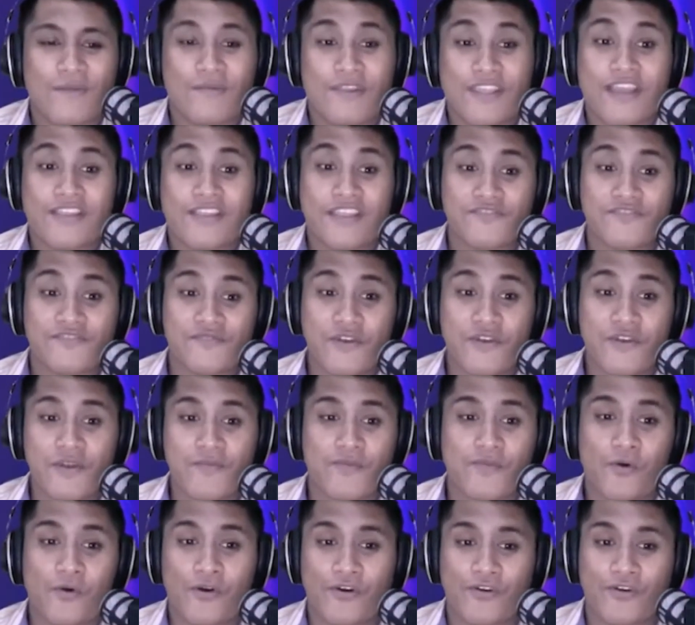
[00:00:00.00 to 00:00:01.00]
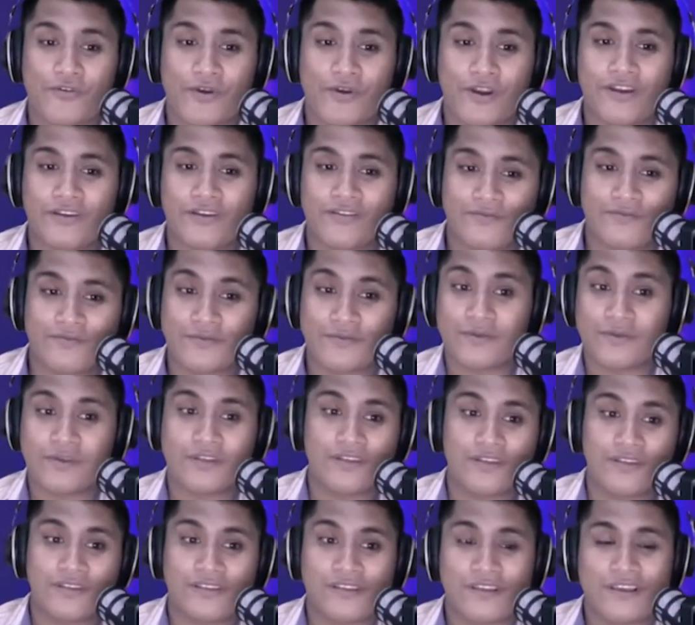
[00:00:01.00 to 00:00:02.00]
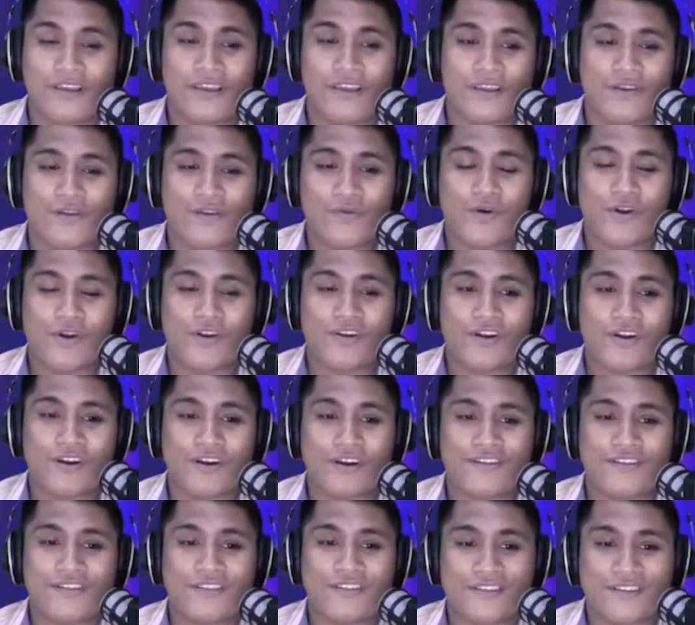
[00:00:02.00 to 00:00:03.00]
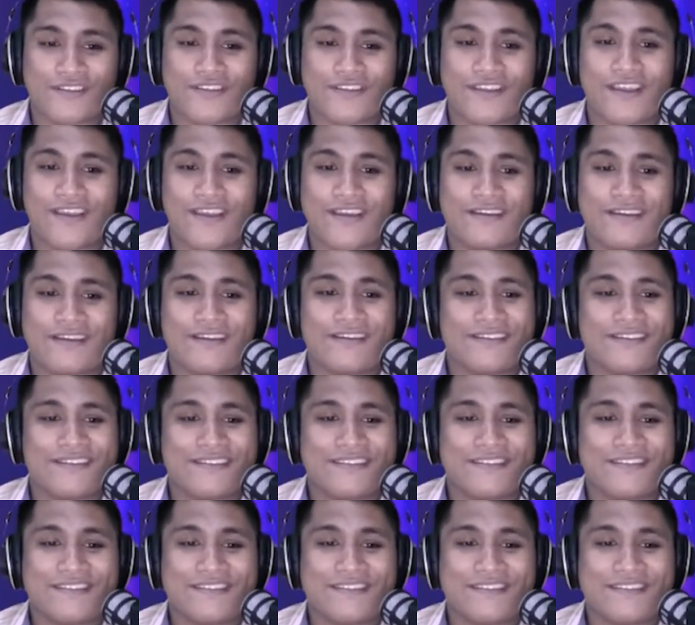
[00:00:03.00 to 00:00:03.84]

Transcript: I mean, yeah, that's very important, right? Because you want cars, yeah.